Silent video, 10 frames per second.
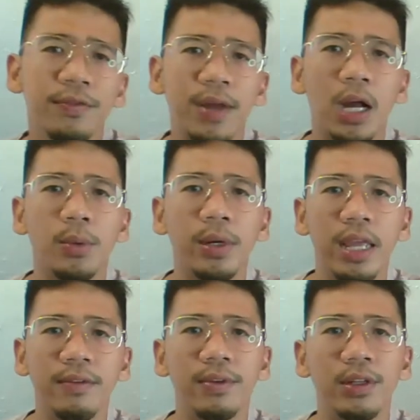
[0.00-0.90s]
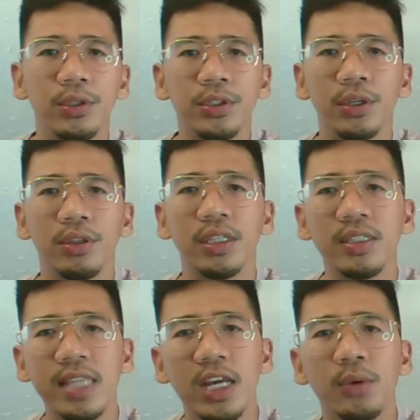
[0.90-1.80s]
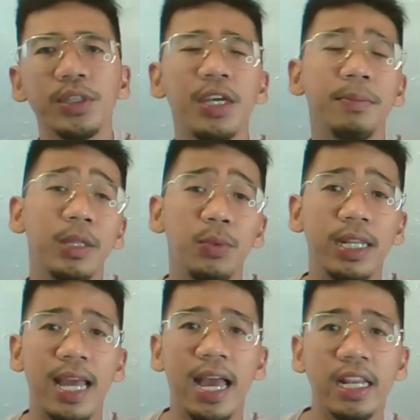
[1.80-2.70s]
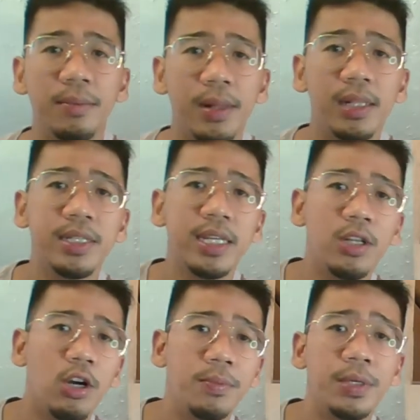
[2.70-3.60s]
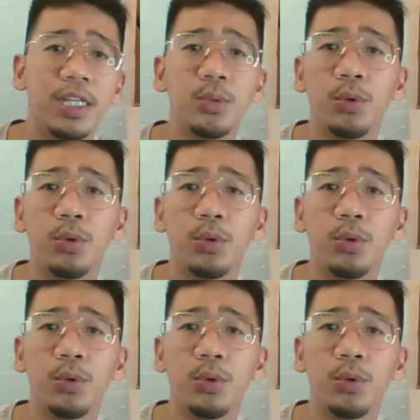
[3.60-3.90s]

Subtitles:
of our evolution, distinguishing between animals and objects